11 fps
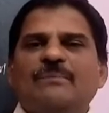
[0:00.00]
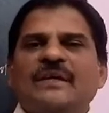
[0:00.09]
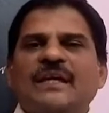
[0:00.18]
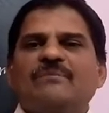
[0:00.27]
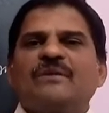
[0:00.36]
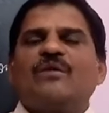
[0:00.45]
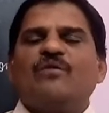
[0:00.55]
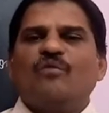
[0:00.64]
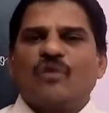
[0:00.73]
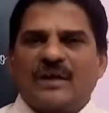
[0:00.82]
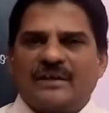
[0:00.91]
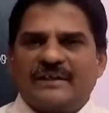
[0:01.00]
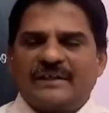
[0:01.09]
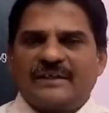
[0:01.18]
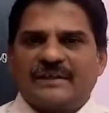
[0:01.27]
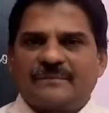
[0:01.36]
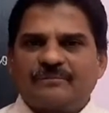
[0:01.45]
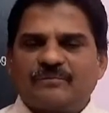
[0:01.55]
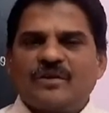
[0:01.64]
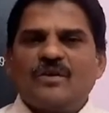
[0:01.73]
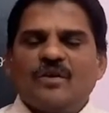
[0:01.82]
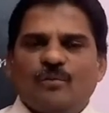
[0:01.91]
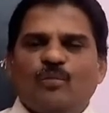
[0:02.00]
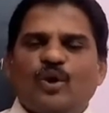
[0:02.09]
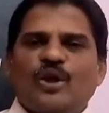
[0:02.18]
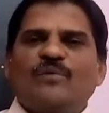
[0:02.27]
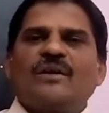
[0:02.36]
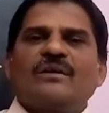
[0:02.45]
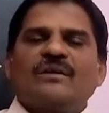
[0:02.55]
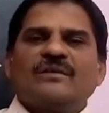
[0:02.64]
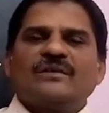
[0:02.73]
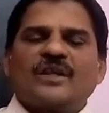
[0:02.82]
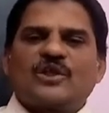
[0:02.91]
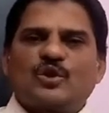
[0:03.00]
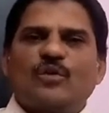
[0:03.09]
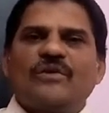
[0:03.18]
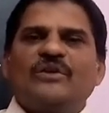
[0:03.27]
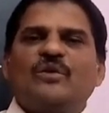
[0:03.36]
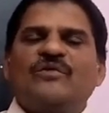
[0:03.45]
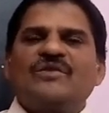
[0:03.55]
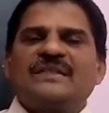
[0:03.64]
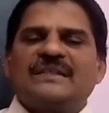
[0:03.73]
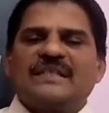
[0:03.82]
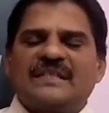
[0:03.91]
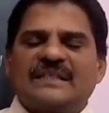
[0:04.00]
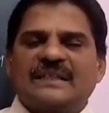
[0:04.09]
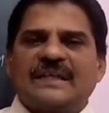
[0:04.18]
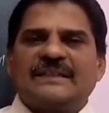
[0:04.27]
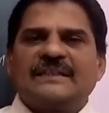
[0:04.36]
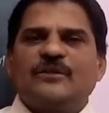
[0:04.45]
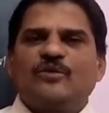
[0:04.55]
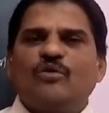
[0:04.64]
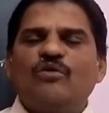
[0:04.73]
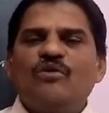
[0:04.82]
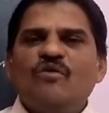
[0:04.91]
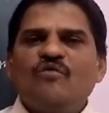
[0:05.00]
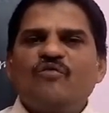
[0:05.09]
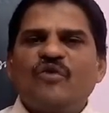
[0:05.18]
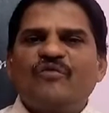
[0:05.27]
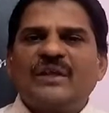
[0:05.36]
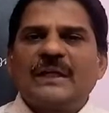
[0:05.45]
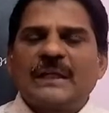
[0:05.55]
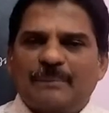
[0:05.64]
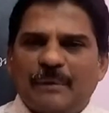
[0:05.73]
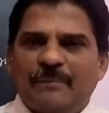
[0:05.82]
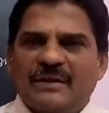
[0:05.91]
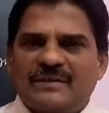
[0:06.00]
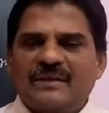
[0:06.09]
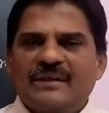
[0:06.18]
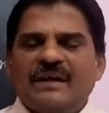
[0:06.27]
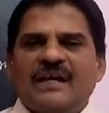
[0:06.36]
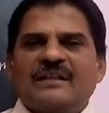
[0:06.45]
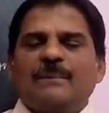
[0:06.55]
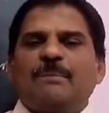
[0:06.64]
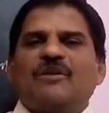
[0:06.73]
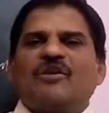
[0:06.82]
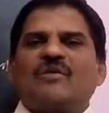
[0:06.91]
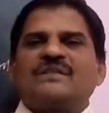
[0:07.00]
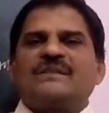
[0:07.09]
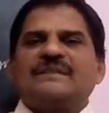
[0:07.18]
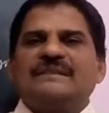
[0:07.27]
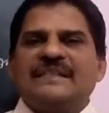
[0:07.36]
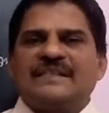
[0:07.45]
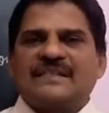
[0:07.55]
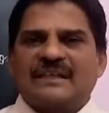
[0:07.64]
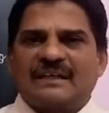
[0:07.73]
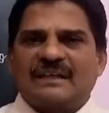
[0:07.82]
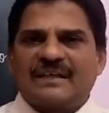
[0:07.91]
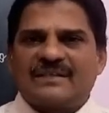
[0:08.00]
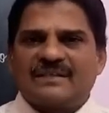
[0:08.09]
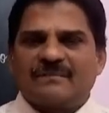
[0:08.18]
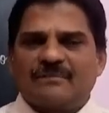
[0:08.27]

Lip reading: became the world leader. Moreover, the Soviet Union was disintegrated into 15 republics and the power was decentralized.